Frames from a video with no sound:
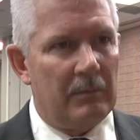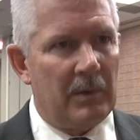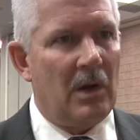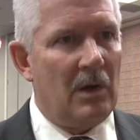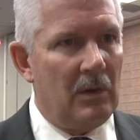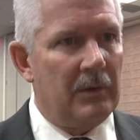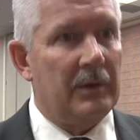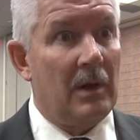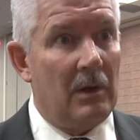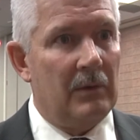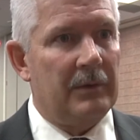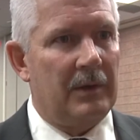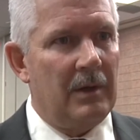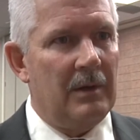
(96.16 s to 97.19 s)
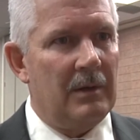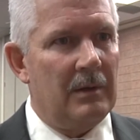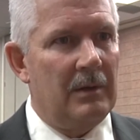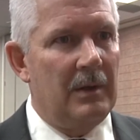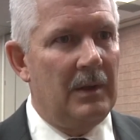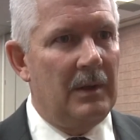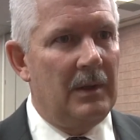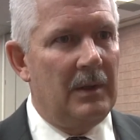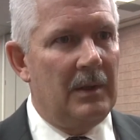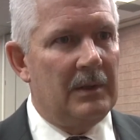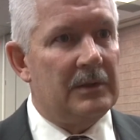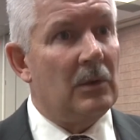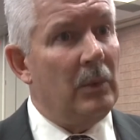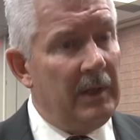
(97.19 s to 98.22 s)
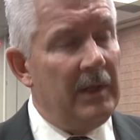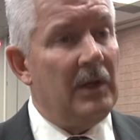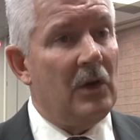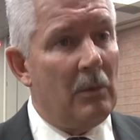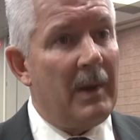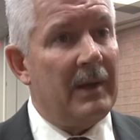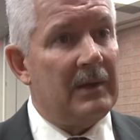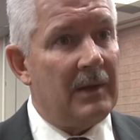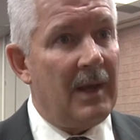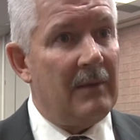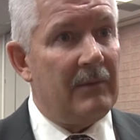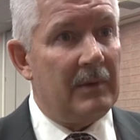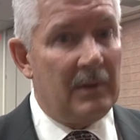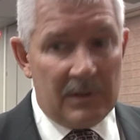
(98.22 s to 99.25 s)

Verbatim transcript: call to call to call. So we need to go back to having